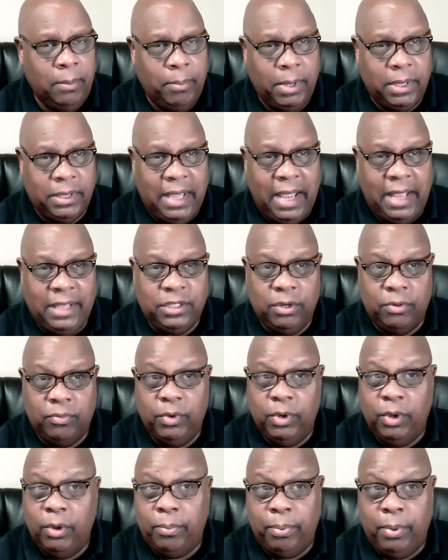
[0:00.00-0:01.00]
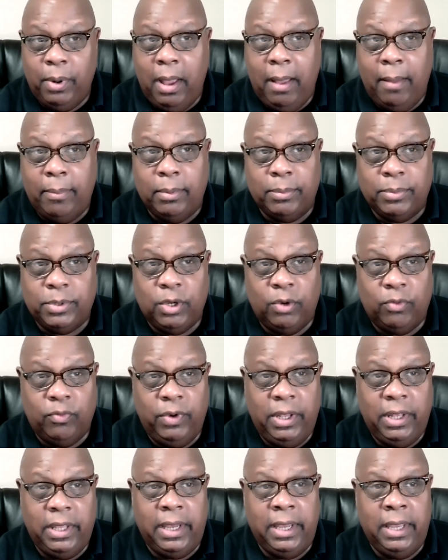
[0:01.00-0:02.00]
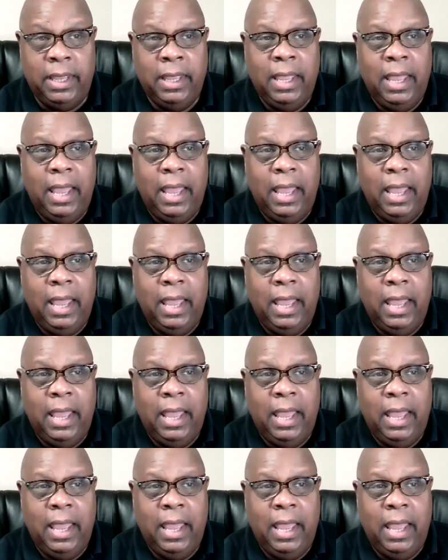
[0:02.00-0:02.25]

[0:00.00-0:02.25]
But that's a real problem. So, really,